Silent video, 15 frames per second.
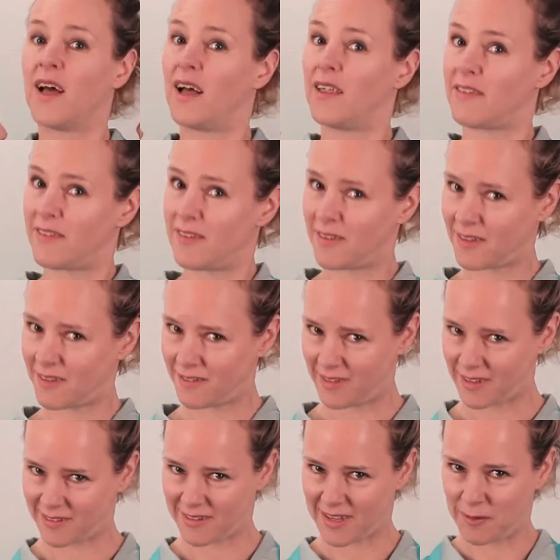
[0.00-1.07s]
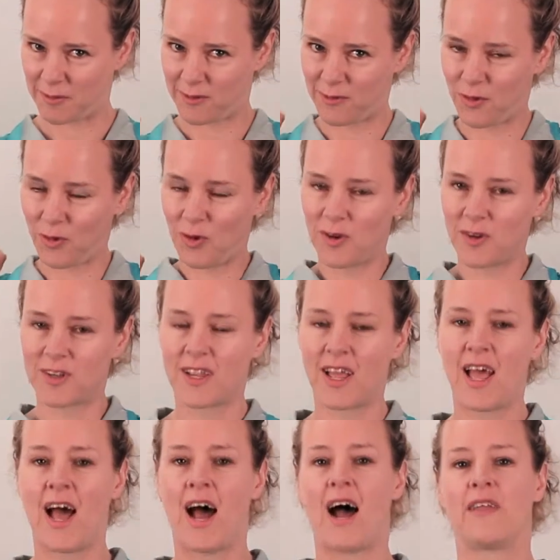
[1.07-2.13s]
and 6 times forward,
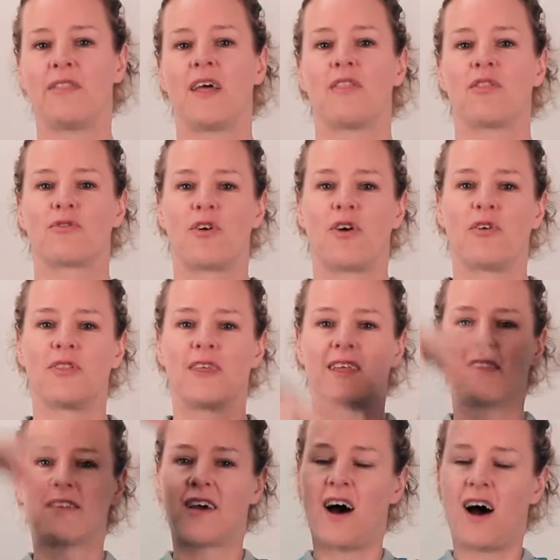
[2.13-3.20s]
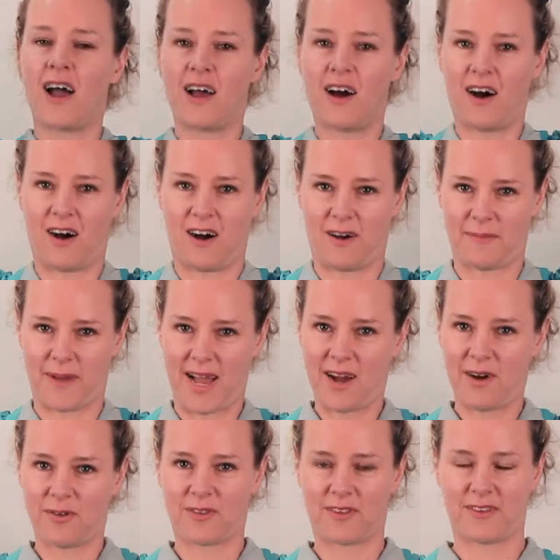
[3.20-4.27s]
and then throw the entire arm
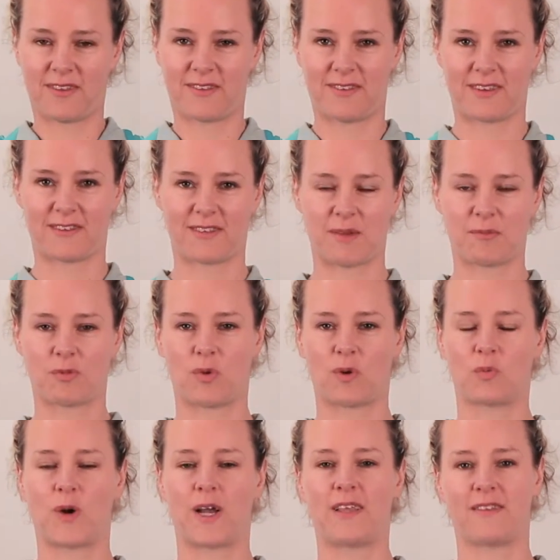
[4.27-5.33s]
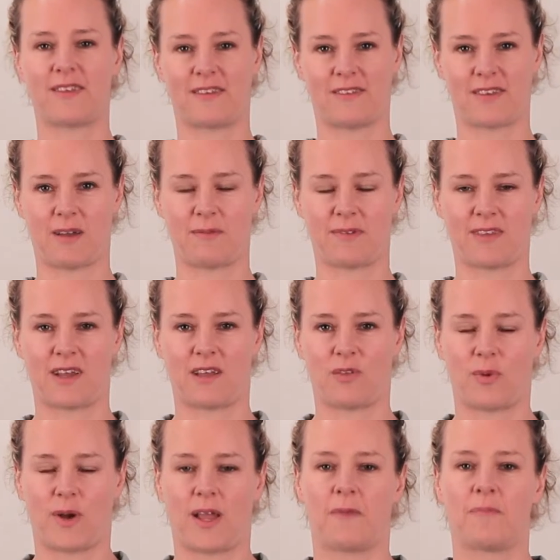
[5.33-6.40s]
out 6 times one way, 6 times the
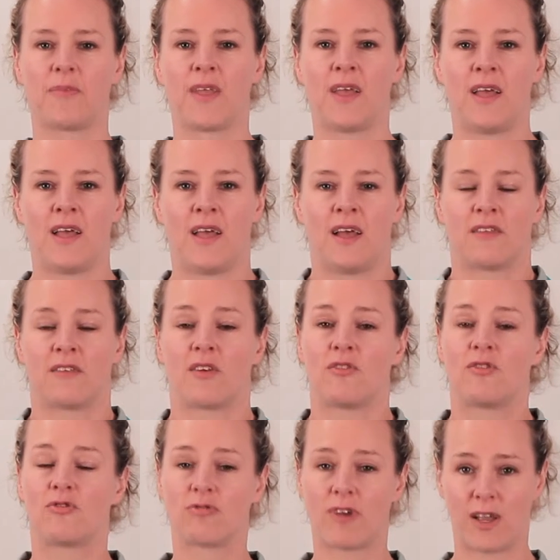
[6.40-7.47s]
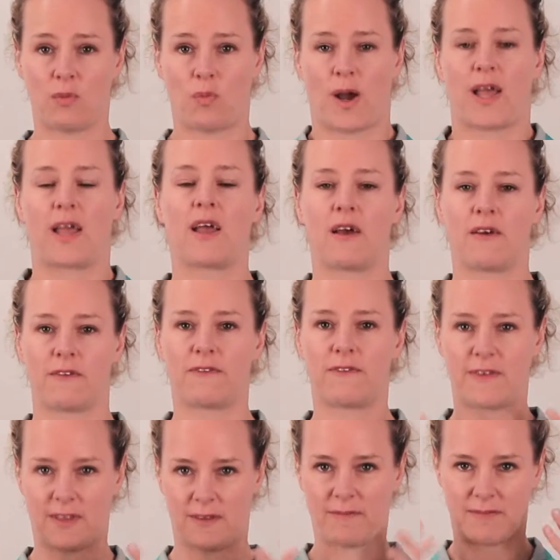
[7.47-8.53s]
other way. It's a great way of
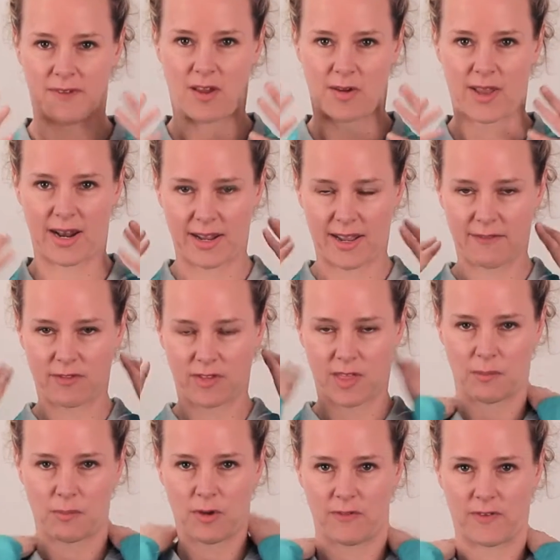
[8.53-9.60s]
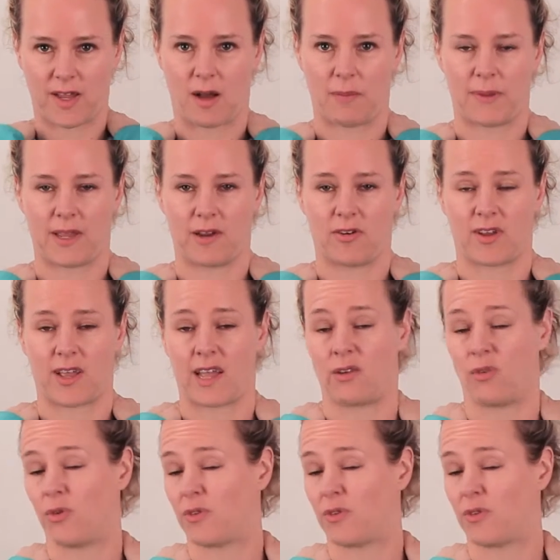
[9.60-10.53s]
getting everything moving up here again.